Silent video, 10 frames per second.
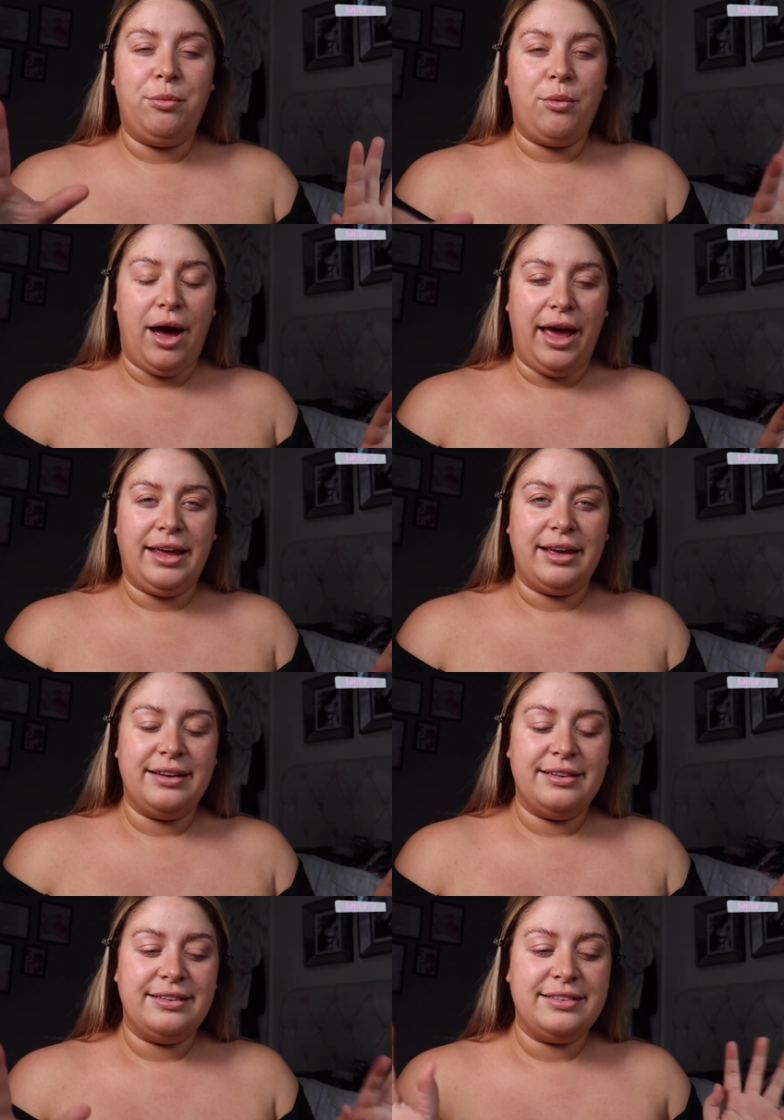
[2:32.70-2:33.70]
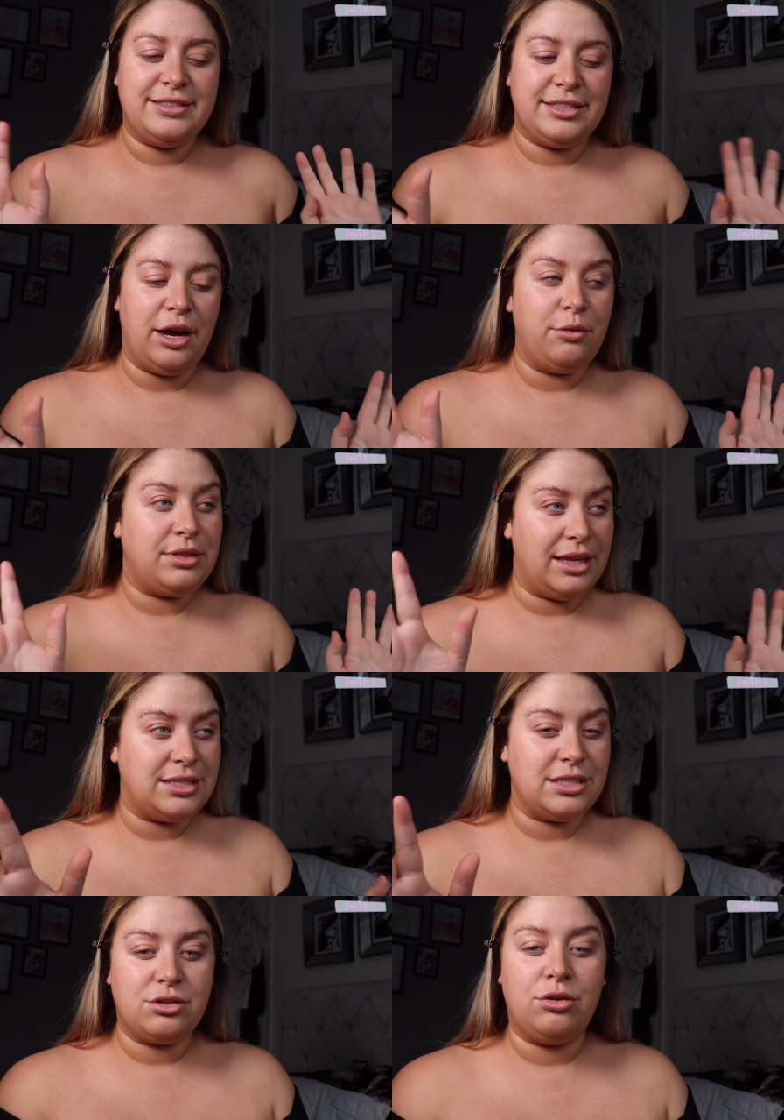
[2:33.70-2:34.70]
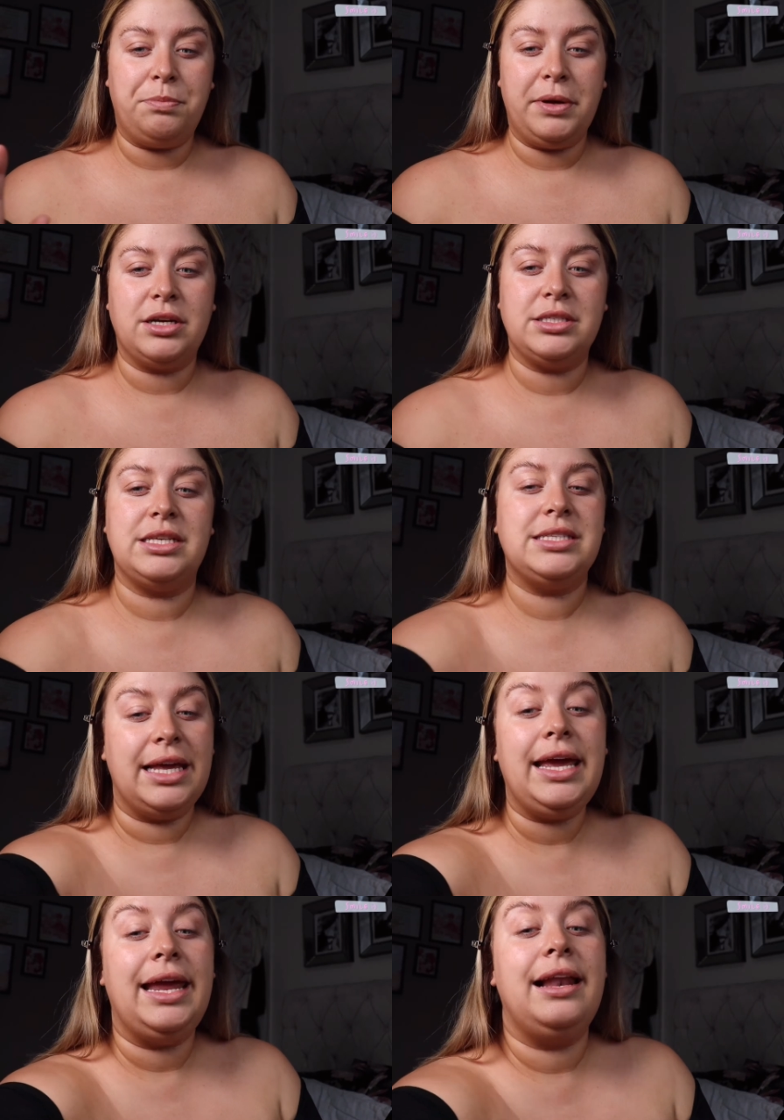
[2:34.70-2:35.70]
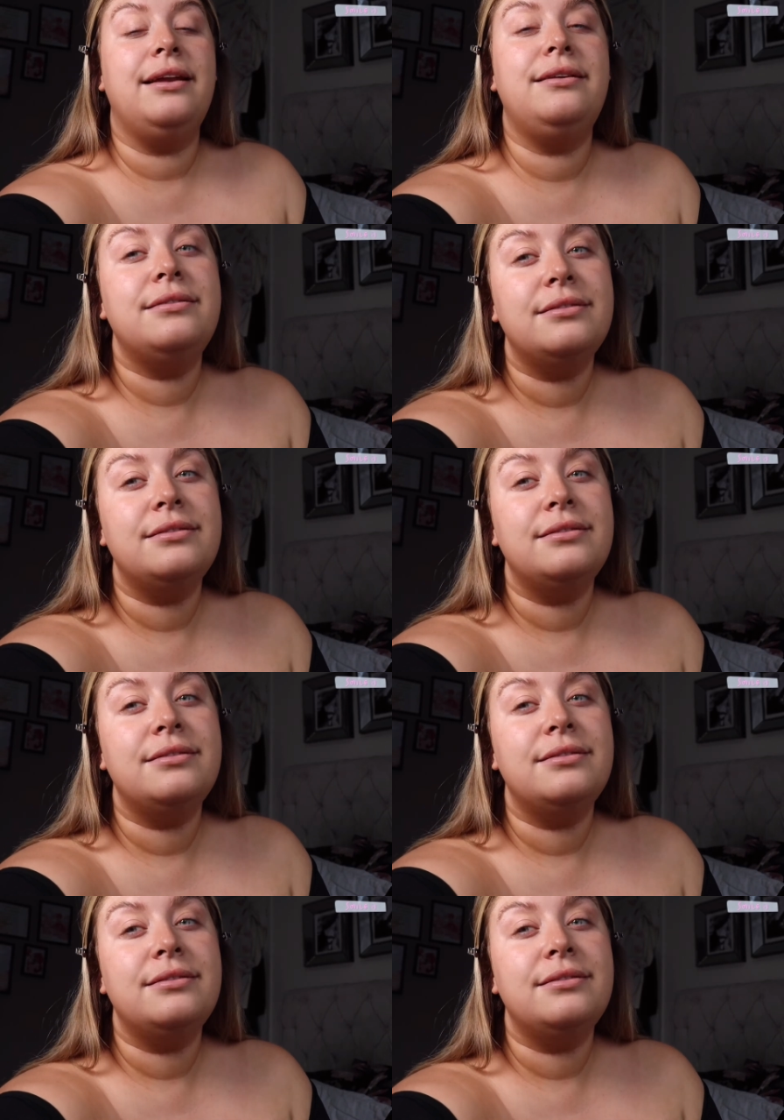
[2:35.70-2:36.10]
way. So this is good because it's healing.